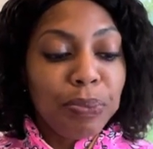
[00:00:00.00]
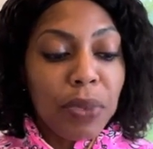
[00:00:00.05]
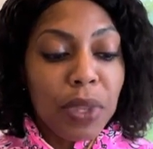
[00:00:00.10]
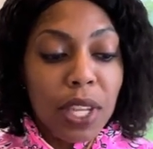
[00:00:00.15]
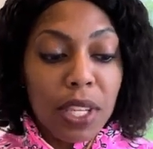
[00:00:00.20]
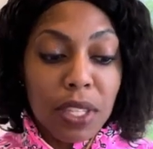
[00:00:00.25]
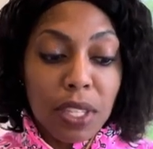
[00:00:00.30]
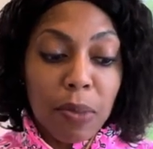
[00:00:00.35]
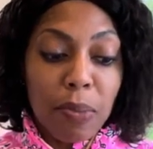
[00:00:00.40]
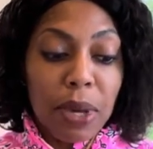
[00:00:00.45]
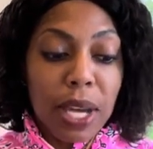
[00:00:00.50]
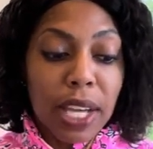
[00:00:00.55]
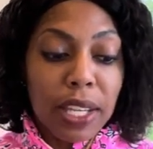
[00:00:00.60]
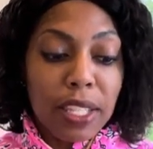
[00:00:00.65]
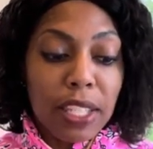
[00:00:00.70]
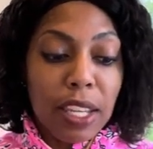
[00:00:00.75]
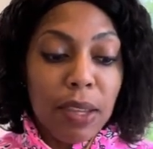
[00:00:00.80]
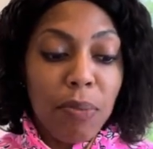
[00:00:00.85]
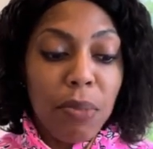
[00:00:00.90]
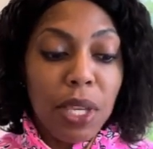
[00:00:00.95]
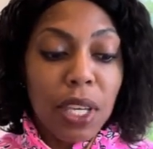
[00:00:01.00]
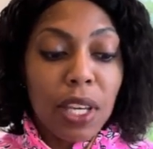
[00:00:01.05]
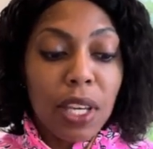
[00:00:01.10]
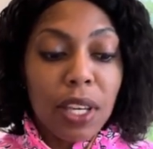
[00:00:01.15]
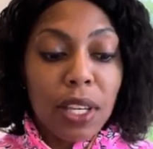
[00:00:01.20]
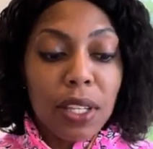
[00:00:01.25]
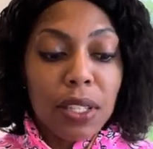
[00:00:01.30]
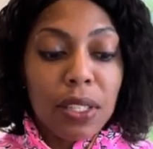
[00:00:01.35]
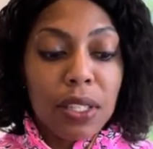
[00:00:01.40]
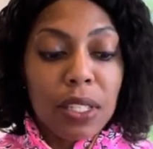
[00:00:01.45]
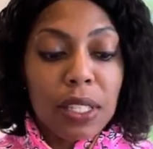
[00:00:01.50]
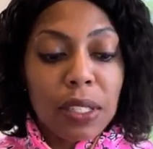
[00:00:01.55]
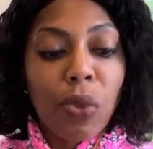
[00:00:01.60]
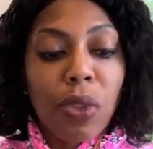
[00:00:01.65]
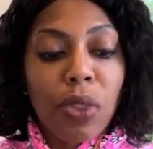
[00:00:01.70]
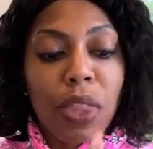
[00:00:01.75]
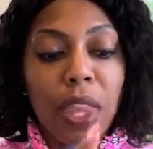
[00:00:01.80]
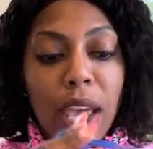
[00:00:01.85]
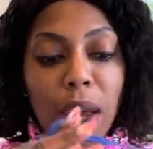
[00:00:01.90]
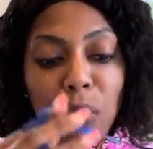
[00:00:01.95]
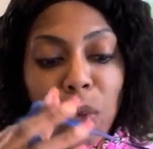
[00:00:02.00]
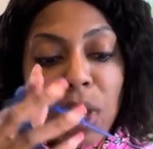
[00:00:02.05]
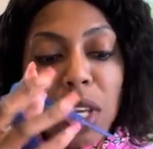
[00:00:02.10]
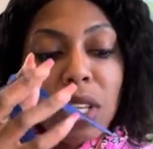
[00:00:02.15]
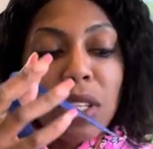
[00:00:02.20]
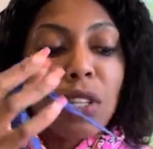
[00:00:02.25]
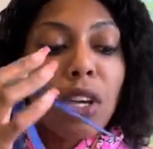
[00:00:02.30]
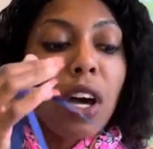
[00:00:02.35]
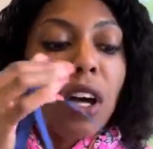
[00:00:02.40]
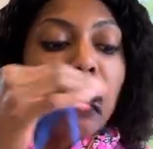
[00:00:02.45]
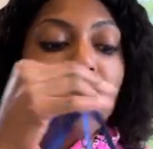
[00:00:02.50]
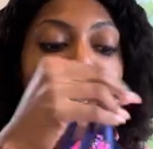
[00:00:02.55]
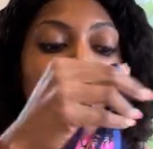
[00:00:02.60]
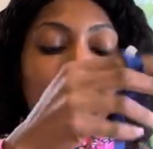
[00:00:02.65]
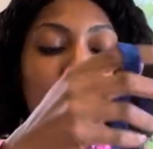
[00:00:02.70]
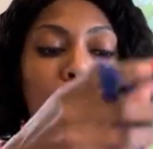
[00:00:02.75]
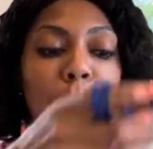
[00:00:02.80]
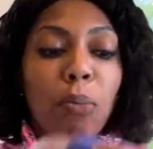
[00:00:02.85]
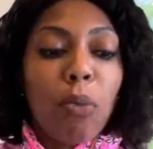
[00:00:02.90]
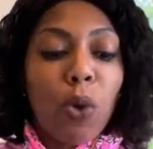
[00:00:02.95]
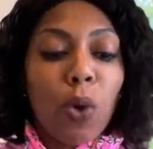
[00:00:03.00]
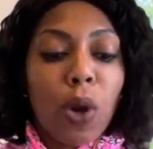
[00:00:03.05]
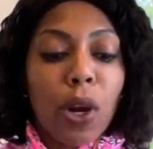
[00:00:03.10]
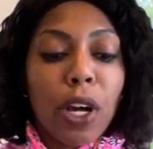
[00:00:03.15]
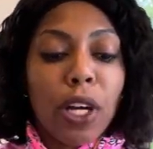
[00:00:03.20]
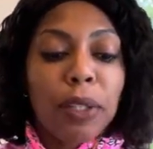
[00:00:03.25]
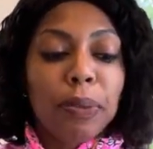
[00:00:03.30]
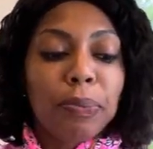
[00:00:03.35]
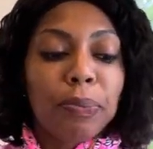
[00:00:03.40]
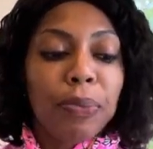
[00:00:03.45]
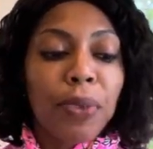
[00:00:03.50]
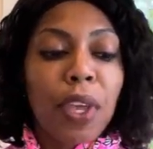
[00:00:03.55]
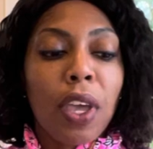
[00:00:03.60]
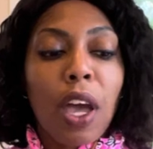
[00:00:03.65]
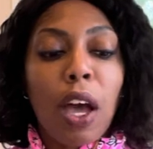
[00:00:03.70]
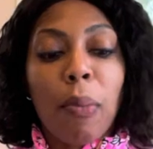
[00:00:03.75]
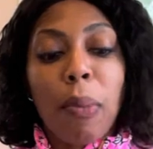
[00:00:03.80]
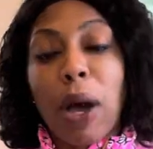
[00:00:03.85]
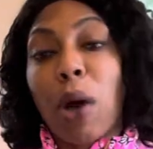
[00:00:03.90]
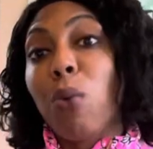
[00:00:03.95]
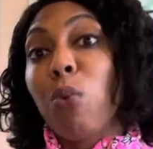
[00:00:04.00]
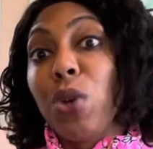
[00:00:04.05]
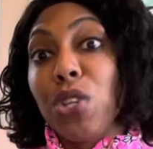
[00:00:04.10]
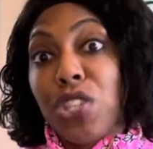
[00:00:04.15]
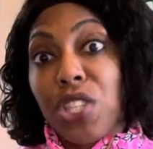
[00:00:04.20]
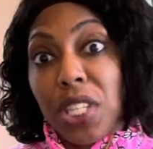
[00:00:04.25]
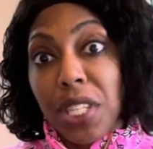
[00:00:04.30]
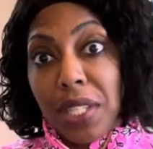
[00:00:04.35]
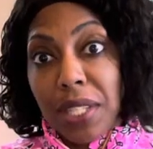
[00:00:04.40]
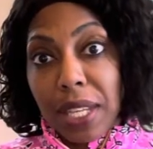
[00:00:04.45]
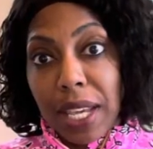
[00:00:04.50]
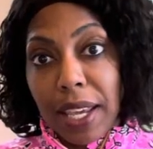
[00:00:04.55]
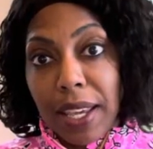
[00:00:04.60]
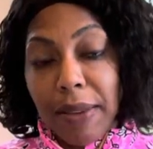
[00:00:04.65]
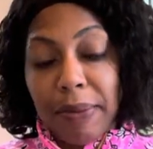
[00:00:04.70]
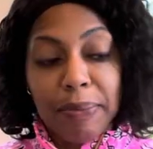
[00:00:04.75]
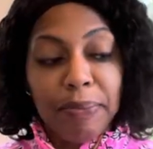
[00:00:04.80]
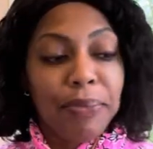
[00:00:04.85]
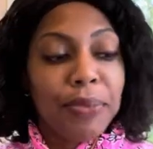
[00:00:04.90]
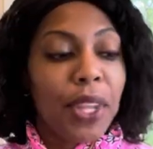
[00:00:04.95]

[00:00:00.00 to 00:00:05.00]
this unboxing because then we can talk a little bit more about what she said.